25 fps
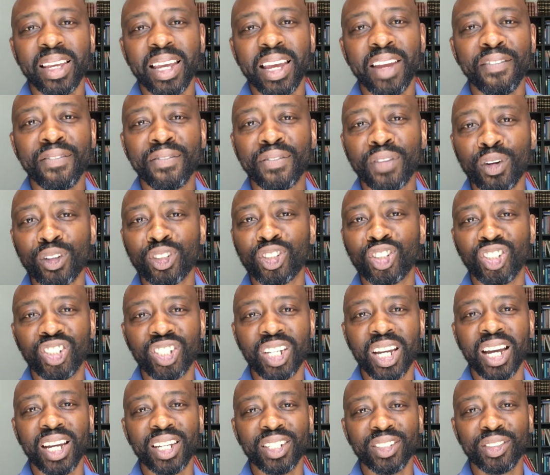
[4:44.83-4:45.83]
In 1
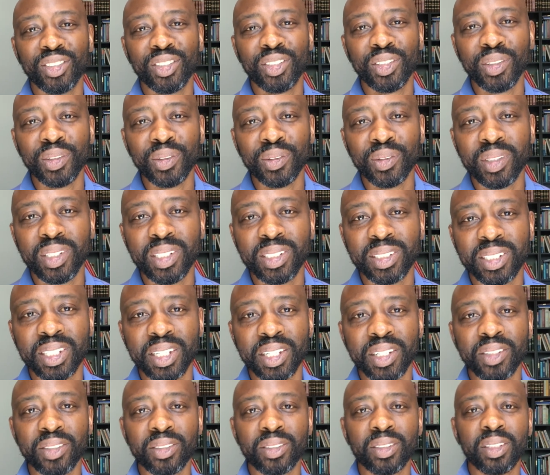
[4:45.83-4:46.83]
John 2, he
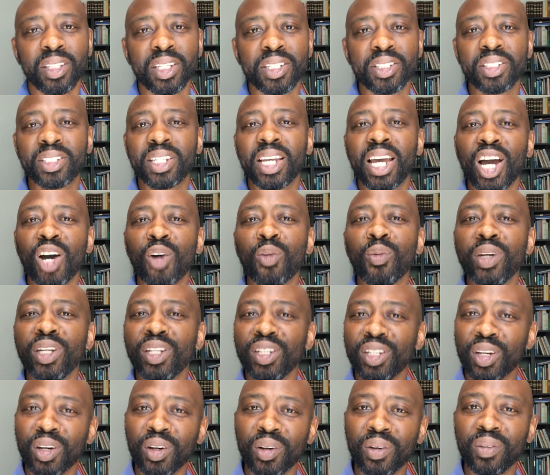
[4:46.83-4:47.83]
says, this is how we
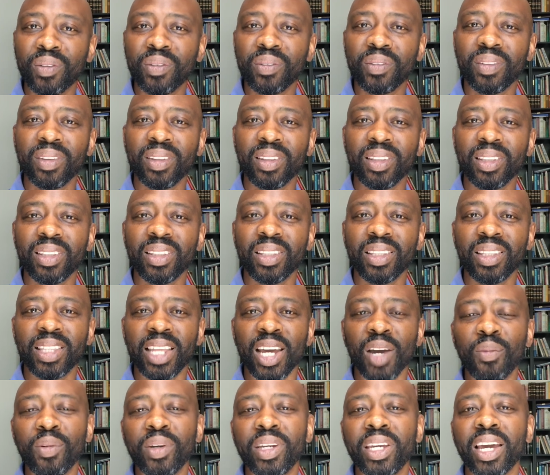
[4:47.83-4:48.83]
know
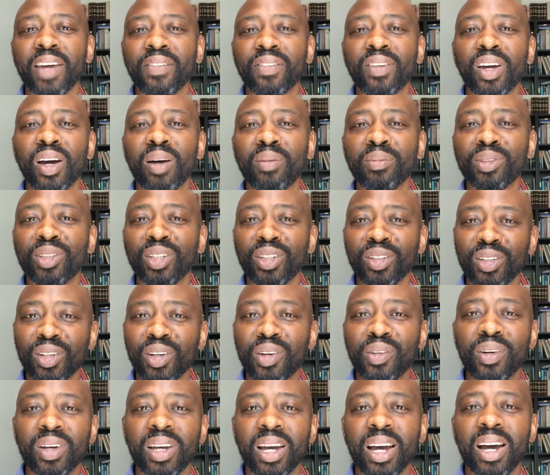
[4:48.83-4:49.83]
that we have come to
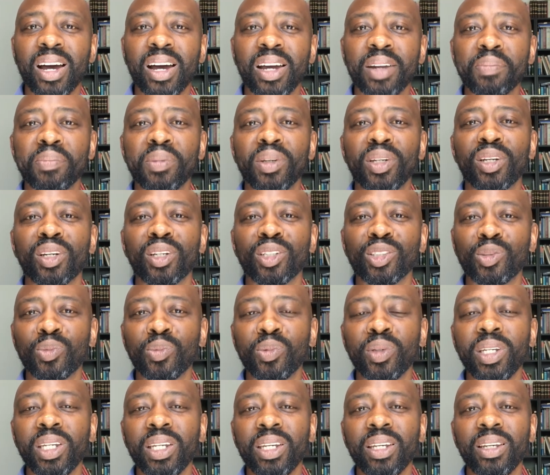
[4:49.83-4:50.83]
know God, because
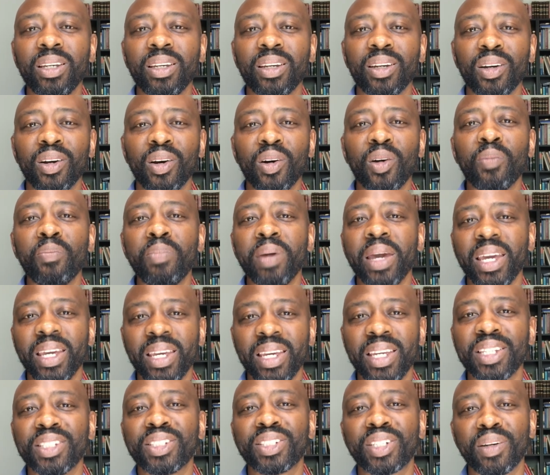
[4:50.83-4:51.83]
we obey
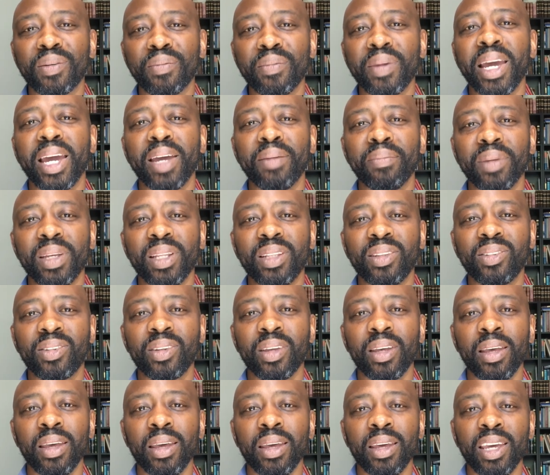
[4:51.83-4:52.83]
his commandments.
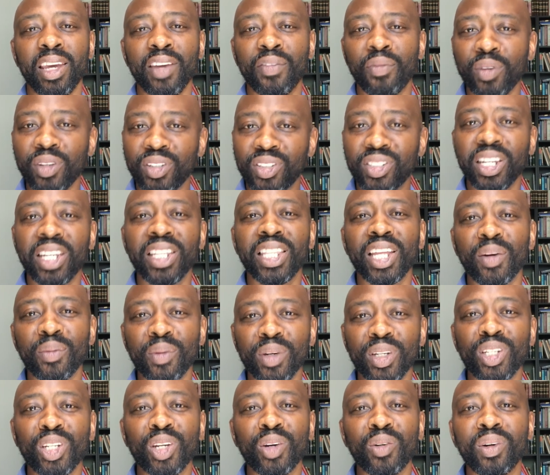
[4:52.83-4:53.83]
If we say that
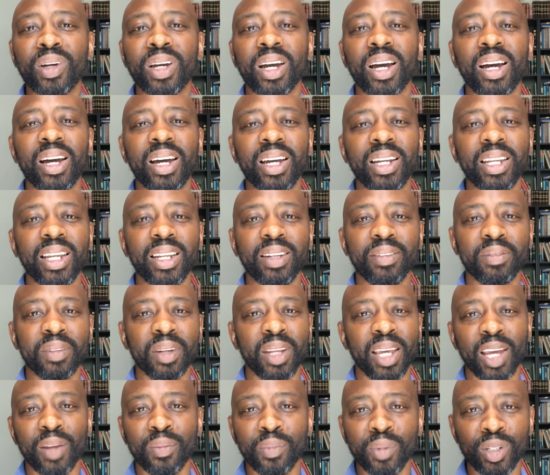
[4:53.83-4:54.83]
we know God and
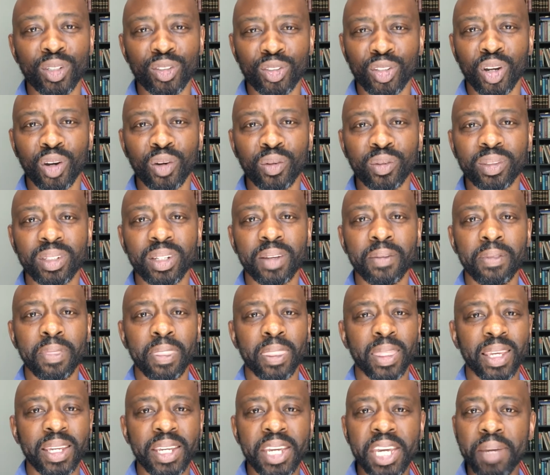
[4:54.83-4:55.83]
we don't
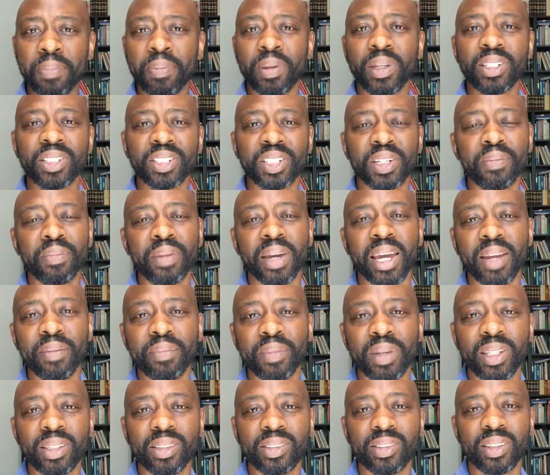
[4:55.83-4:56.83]
keep his
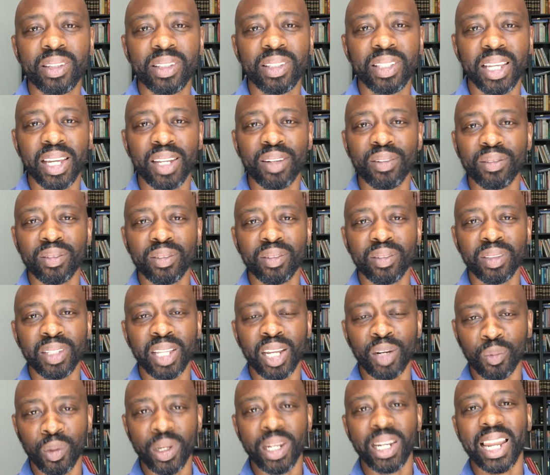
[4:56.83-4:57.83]
commandments, then
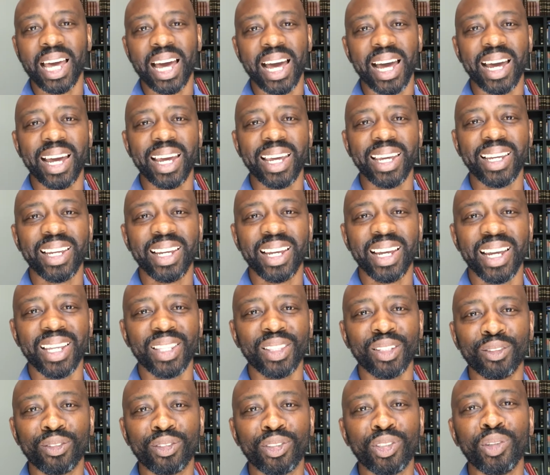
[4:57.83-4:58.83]
we lie
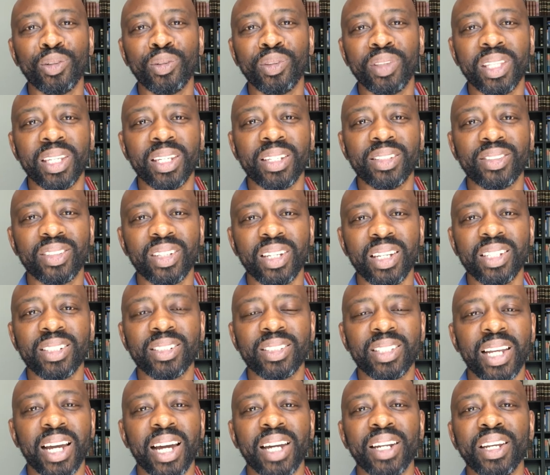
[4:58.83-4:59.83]
and the truth is
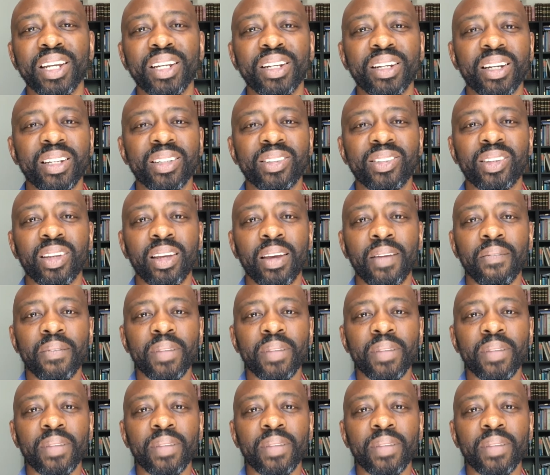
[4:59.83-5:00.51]
not in us.